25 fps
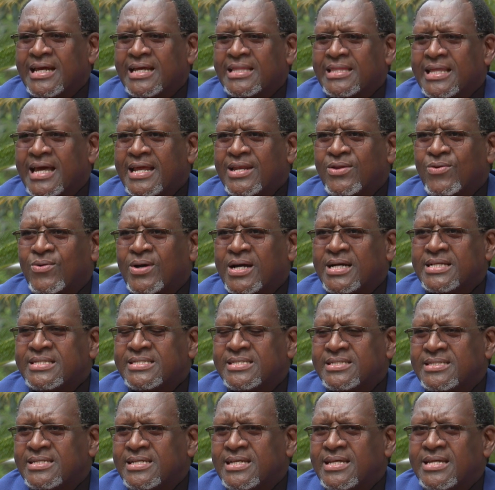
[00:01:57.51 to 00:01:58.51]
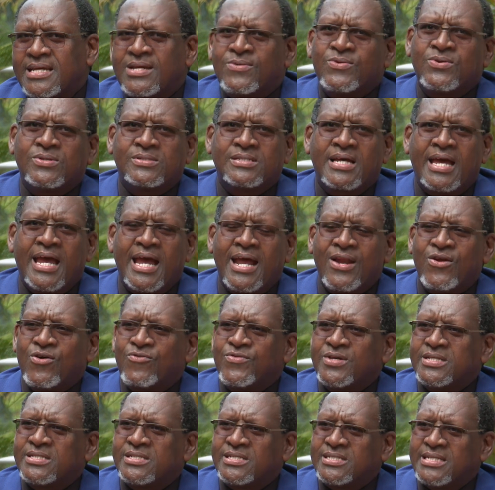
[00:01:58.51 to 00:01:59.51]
then you can see he was ahead of his